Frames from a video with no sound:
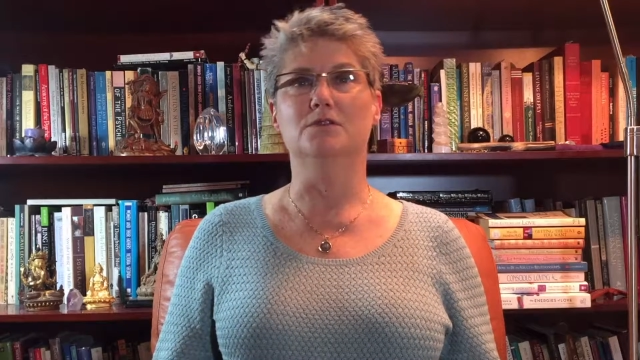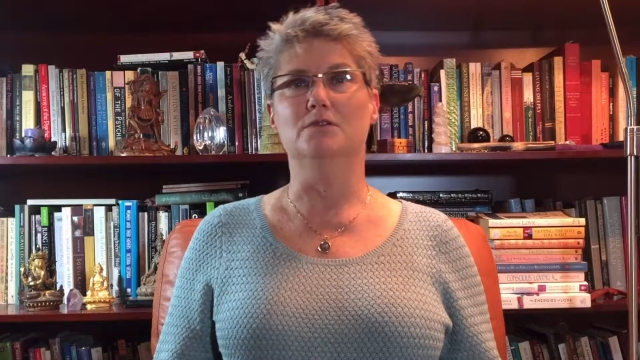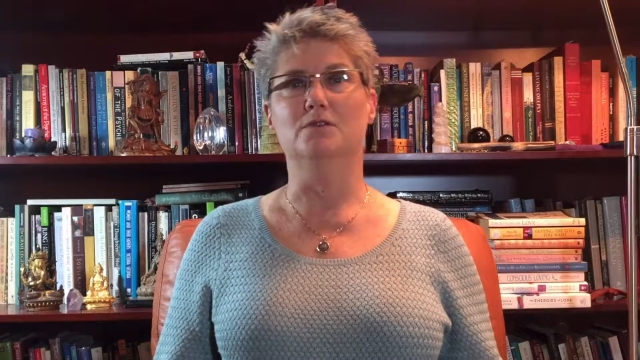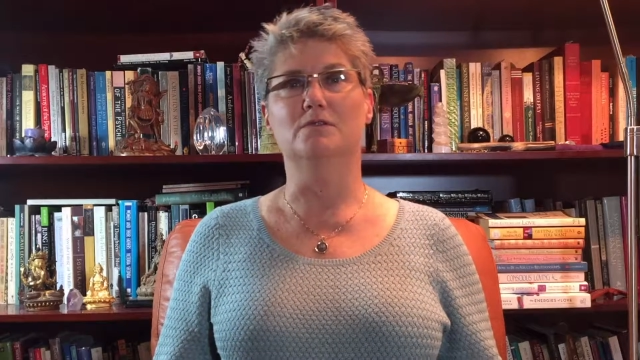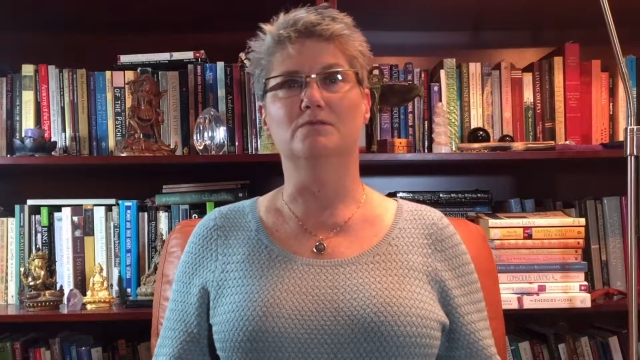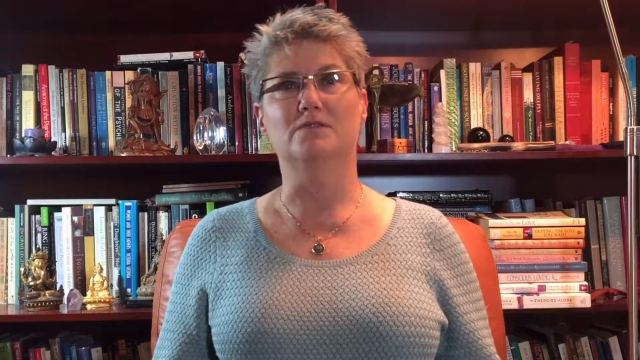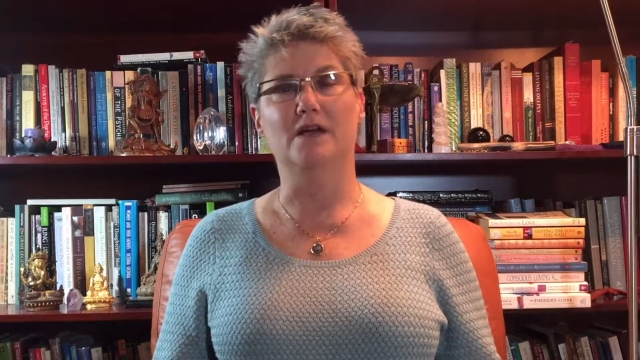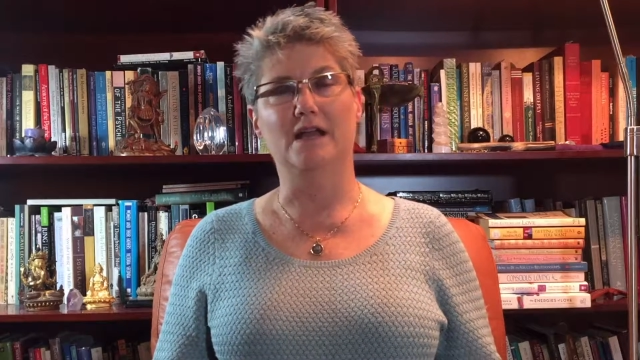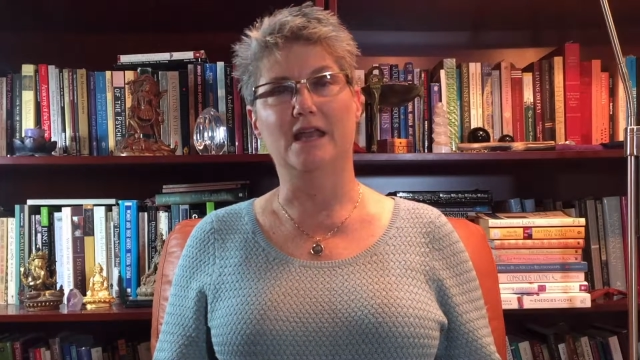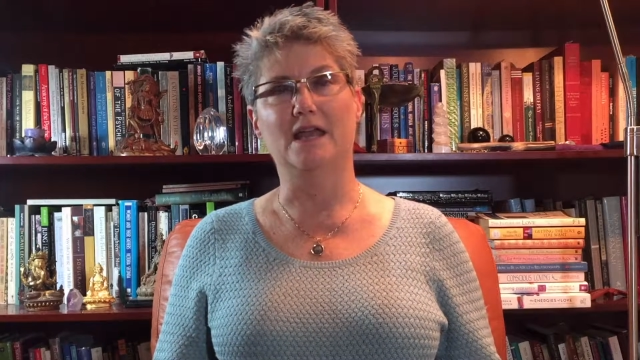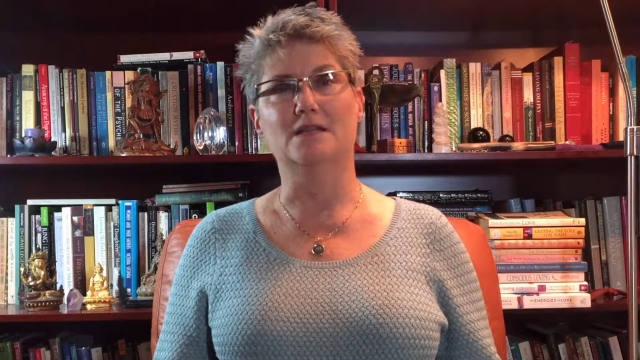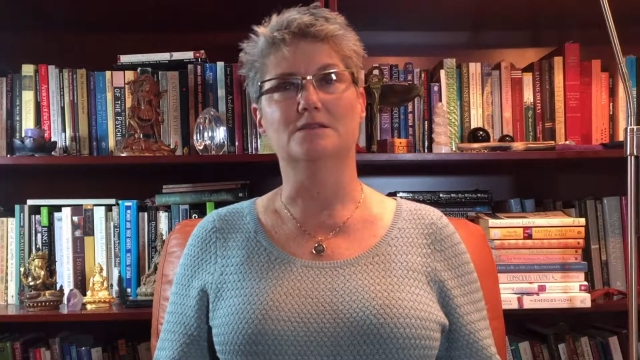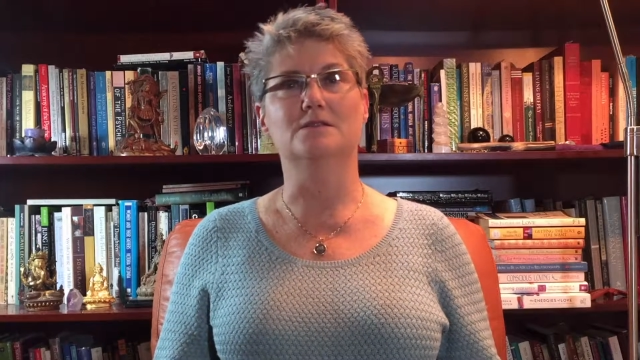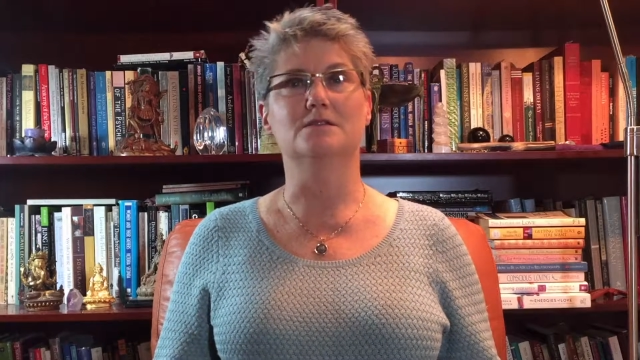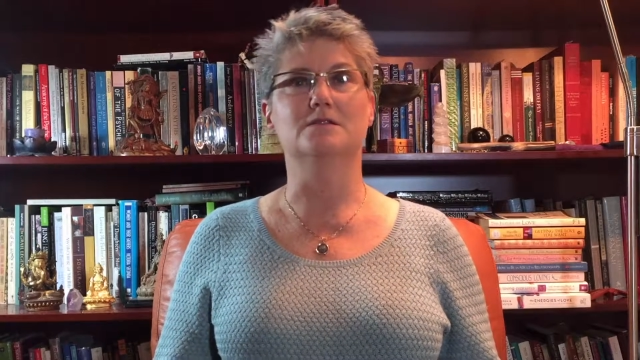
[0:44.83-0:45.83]
do your
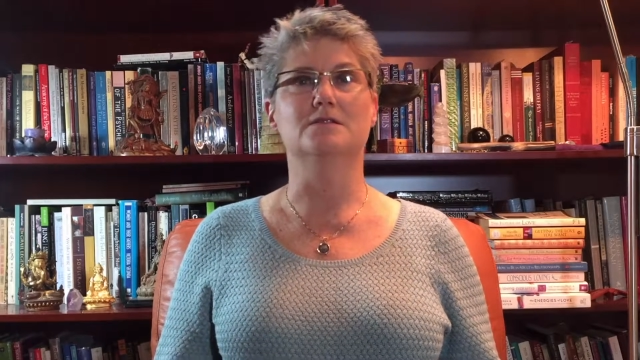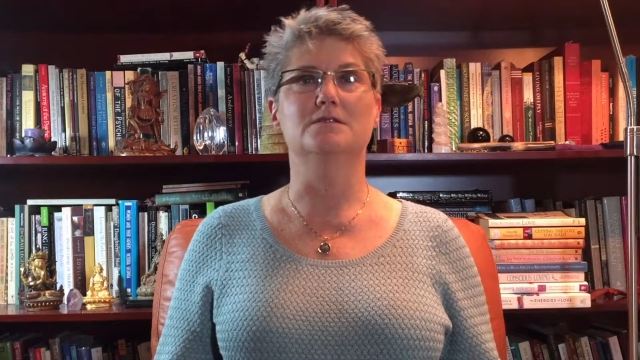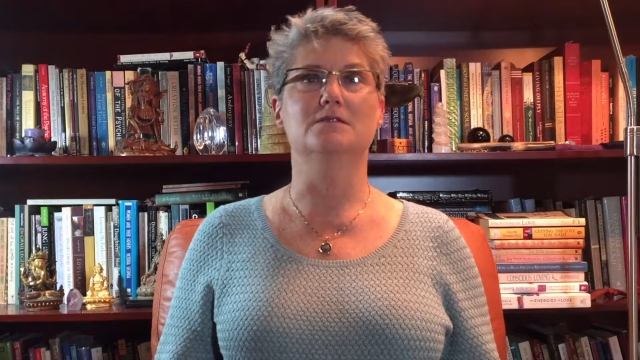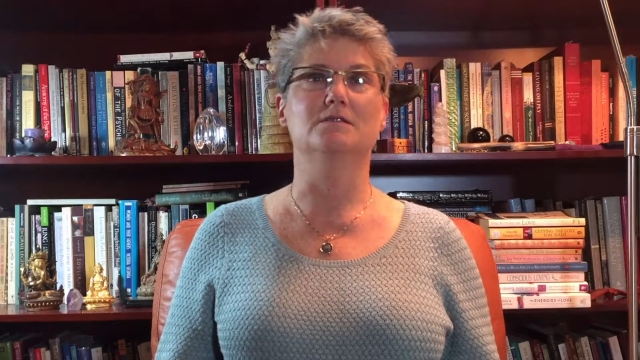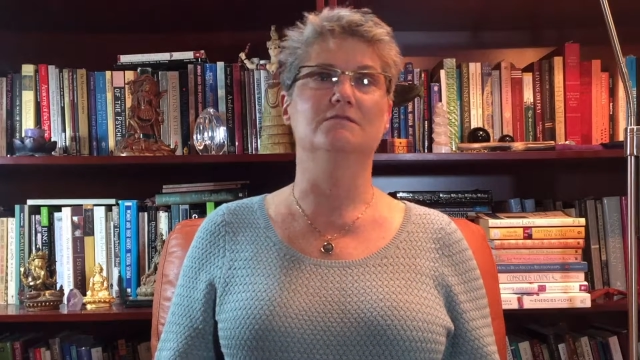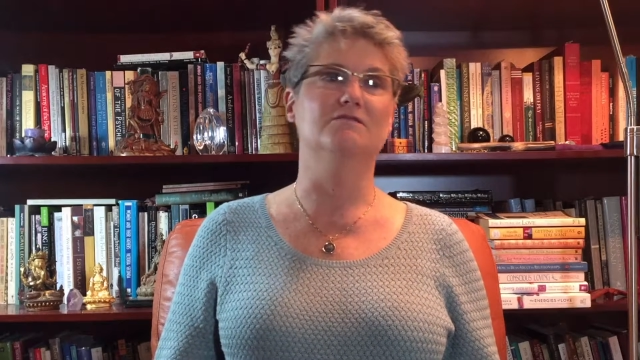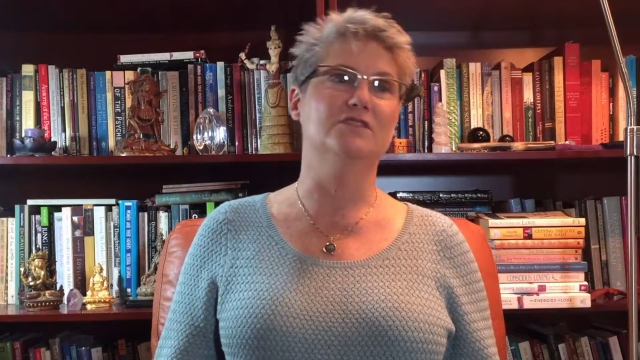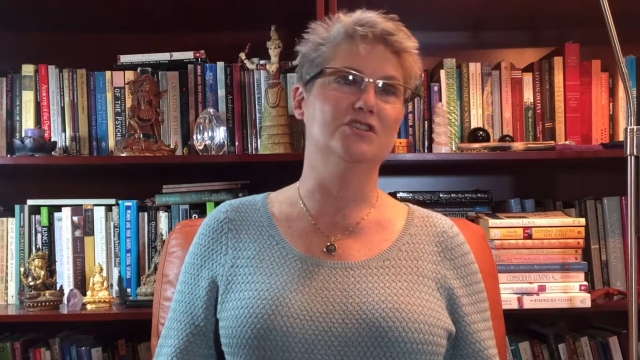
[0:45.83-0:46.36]
finances and